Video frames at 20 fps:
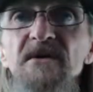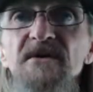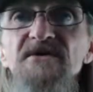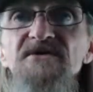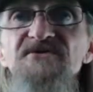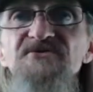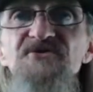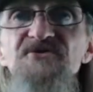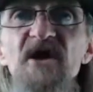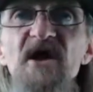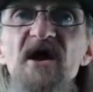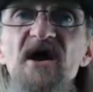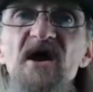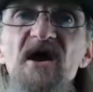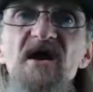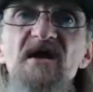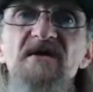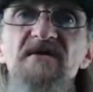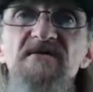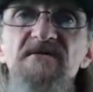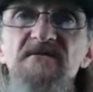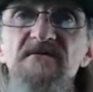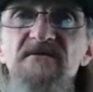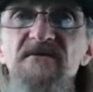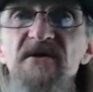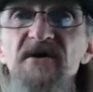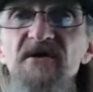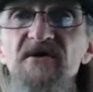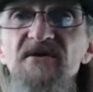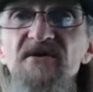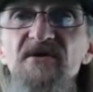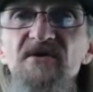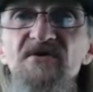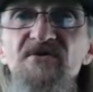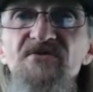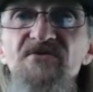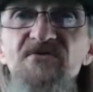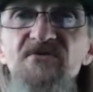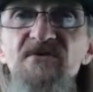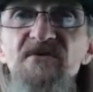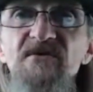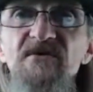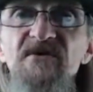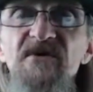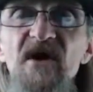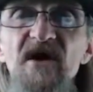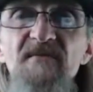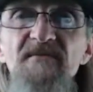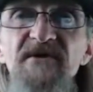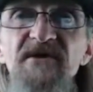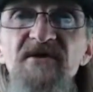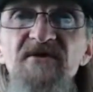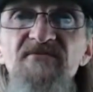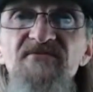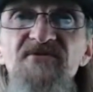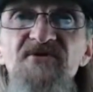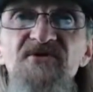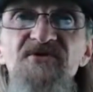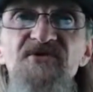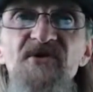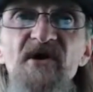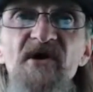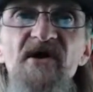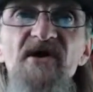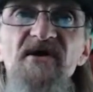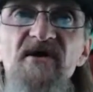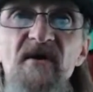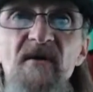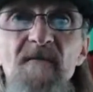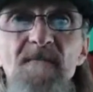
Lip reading: Yeah, there it is. Comment of the day.